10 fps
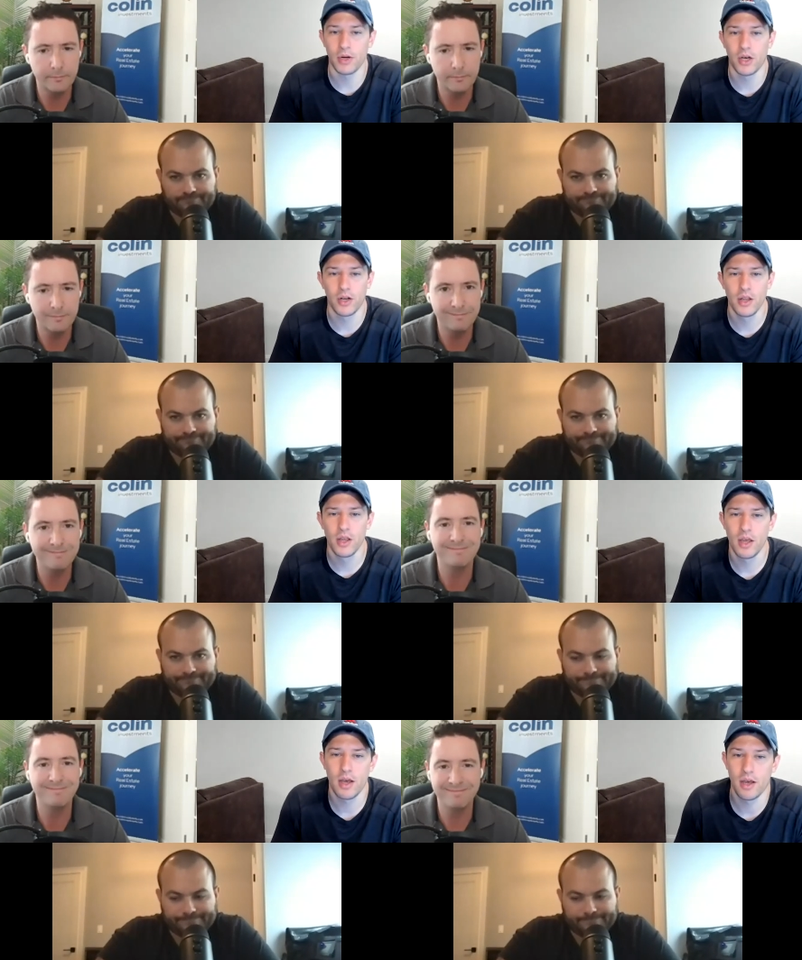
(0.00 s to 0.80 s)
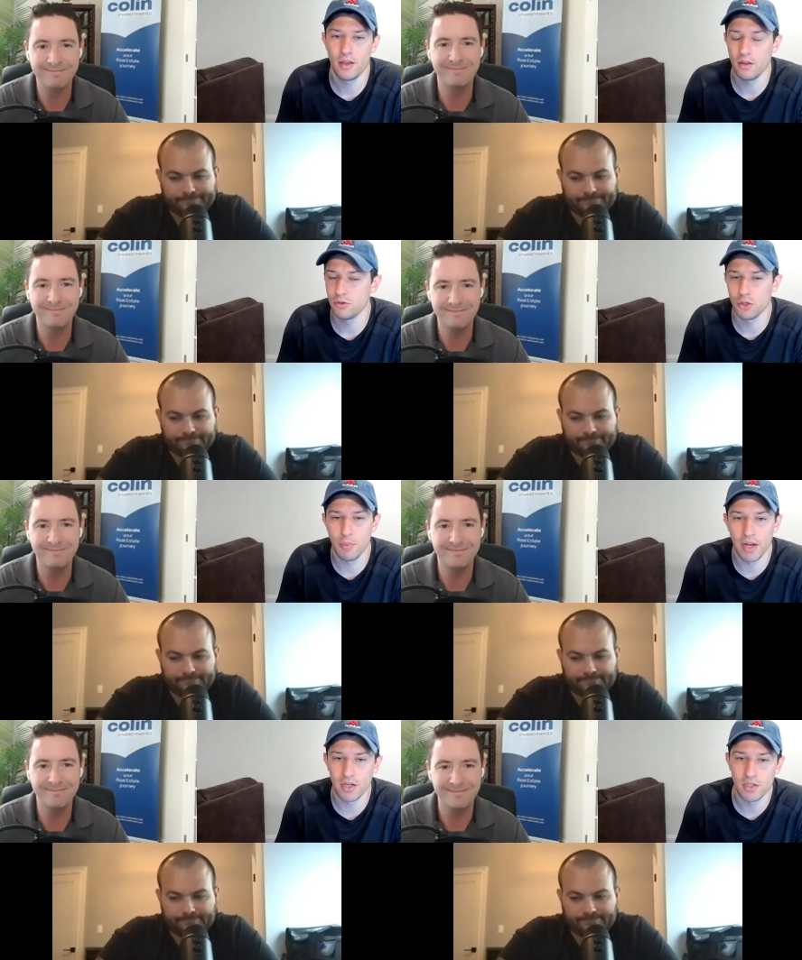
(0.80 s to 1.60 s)
Speaker 1: on. It was
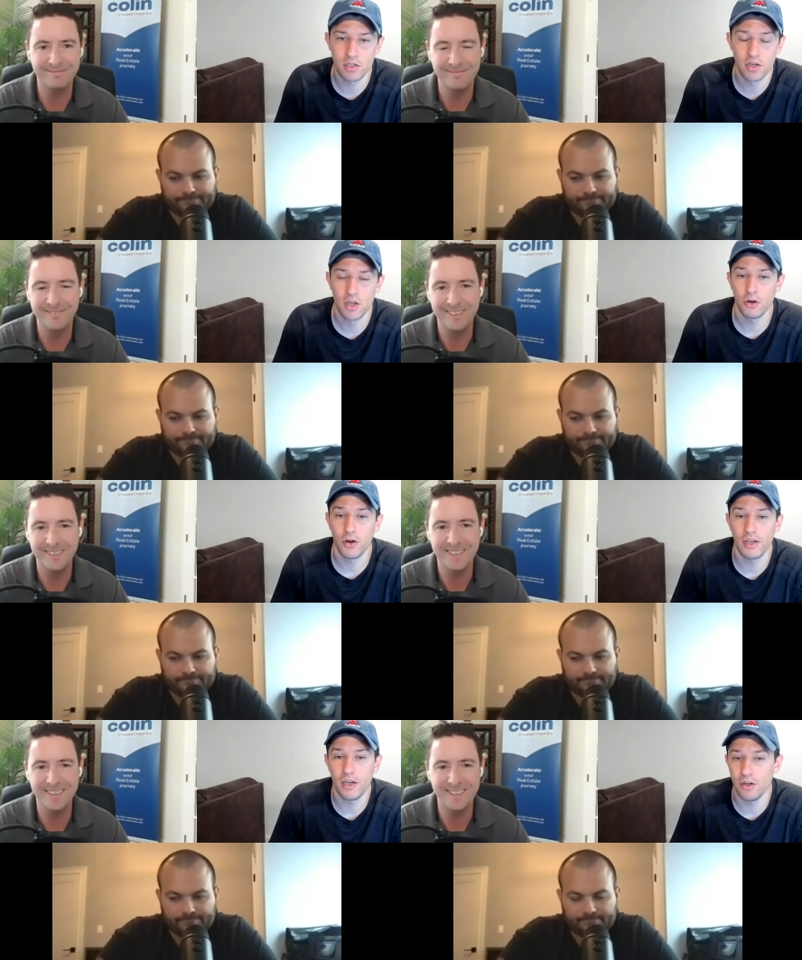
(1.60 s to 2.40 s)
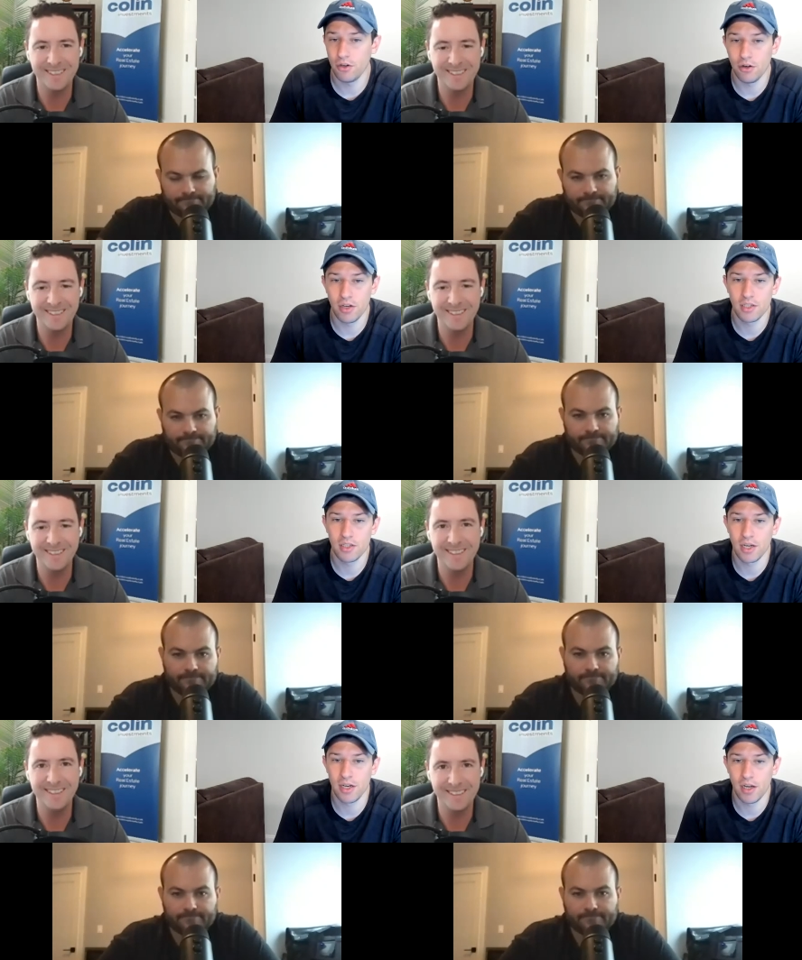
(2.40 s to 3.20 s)
tremendous. Great to hear your
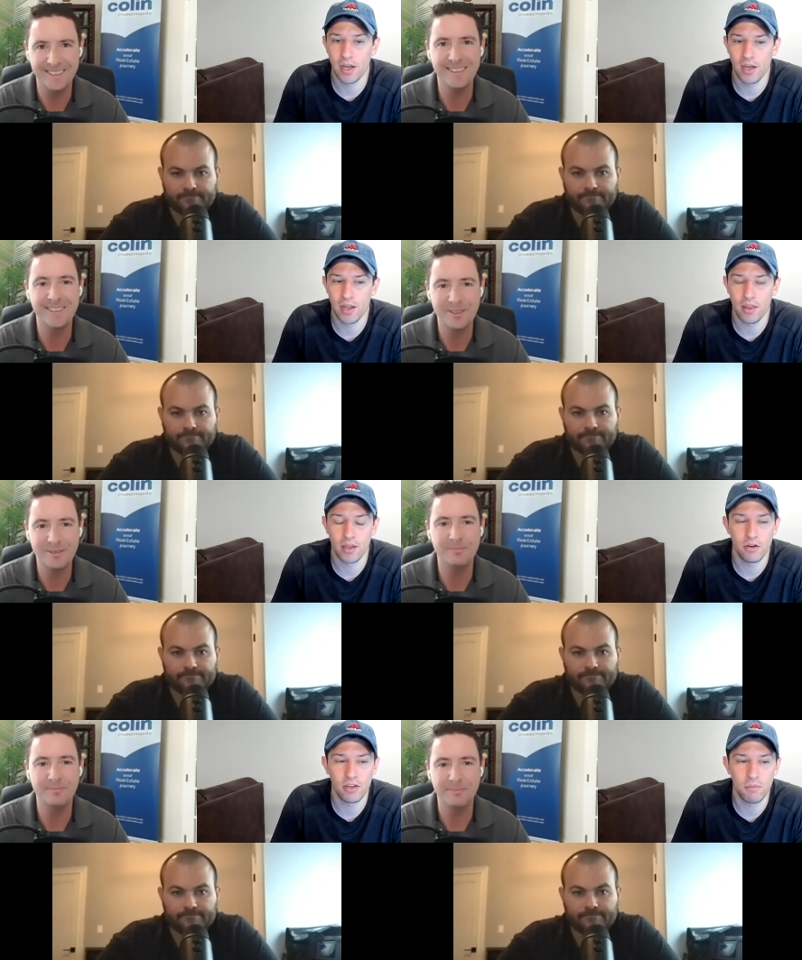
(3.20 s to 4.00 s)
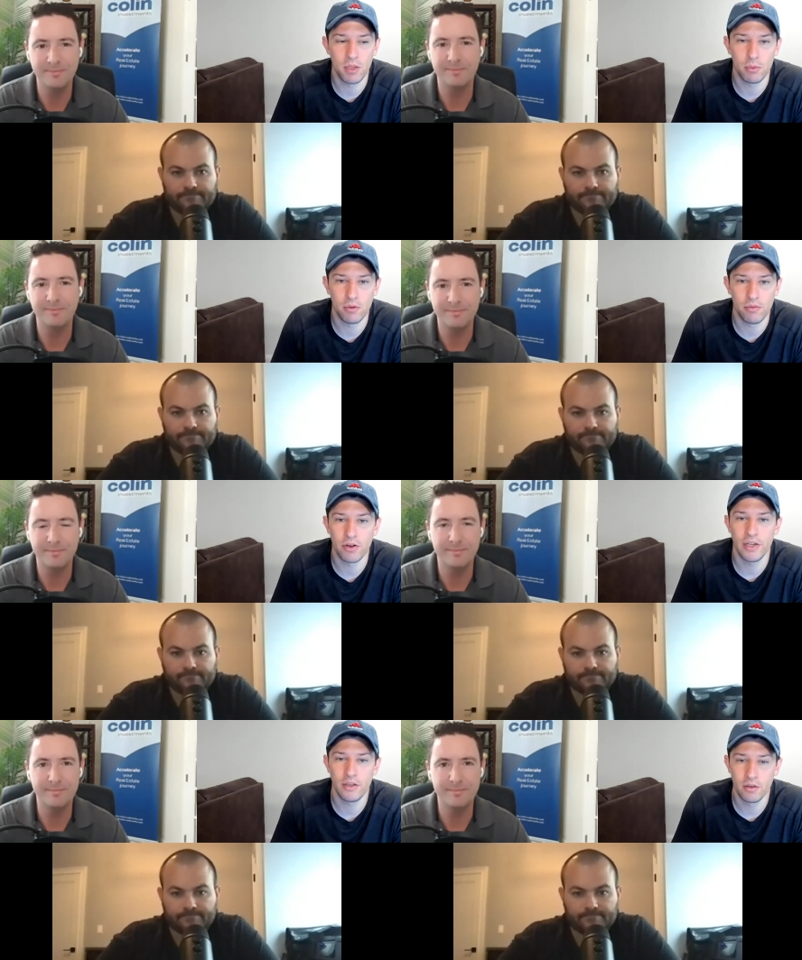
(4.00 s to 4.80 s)
insight. I think it'll give people a
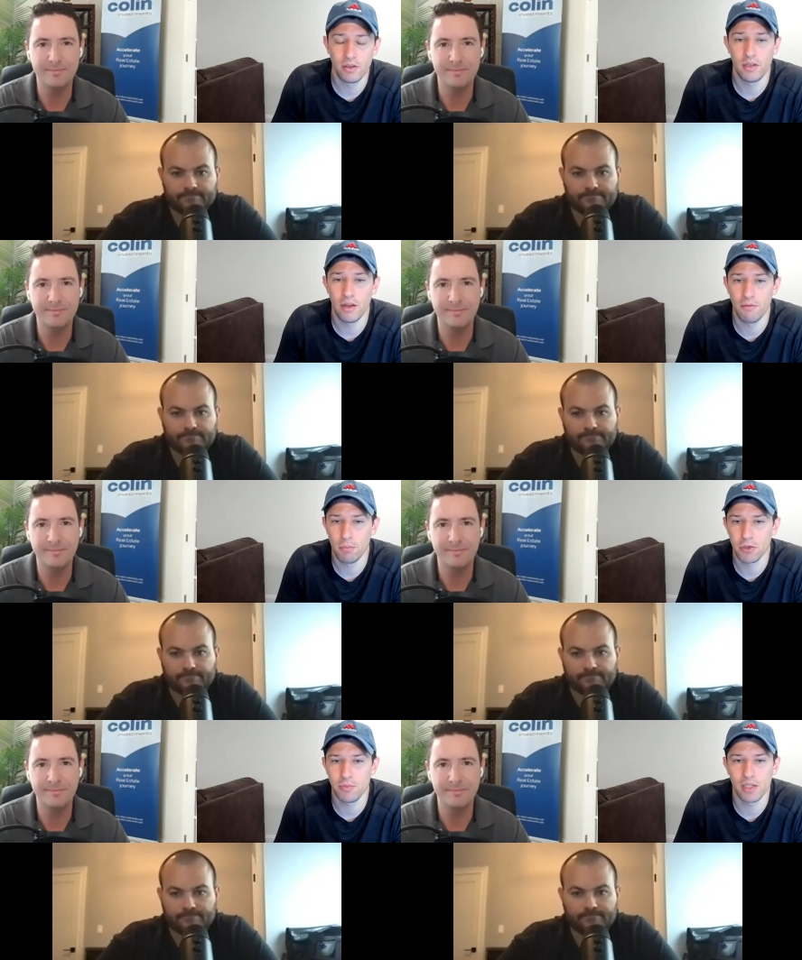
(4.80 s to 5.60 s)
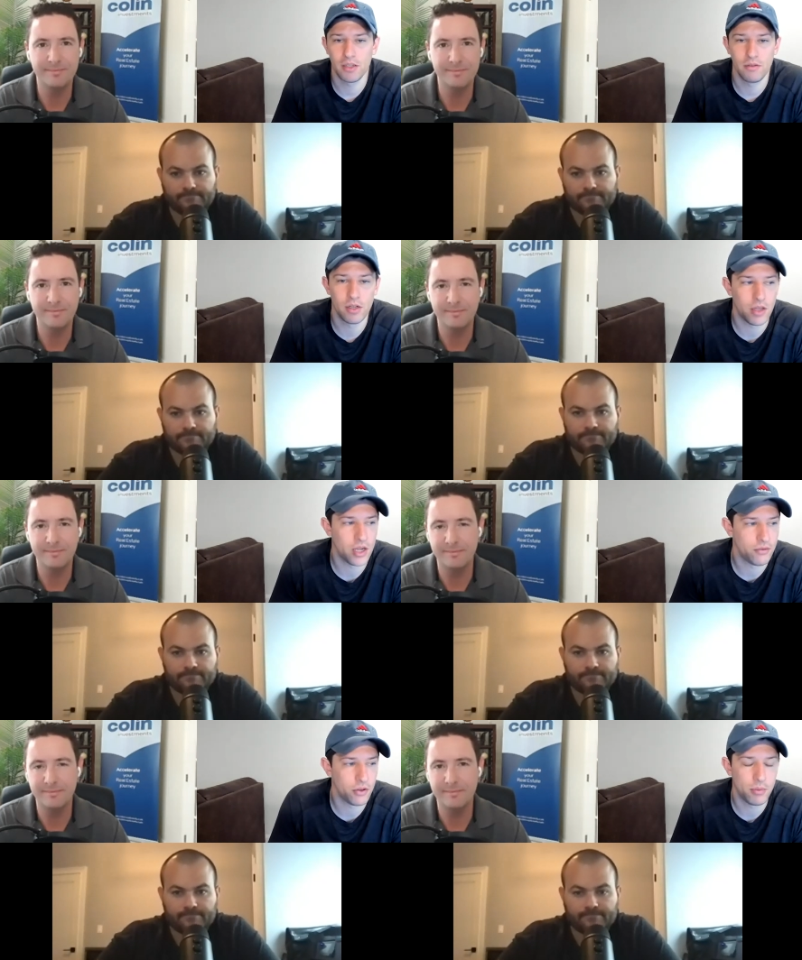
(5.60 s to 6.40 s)
very different perspective than a lot
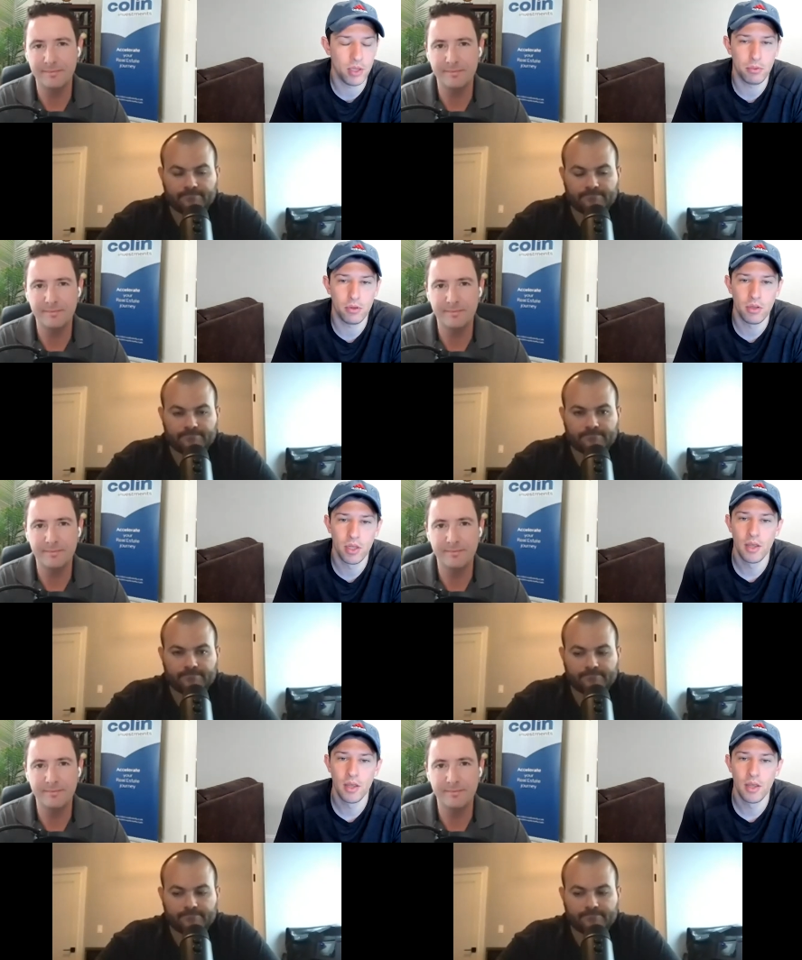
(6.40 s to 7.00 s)
of other people.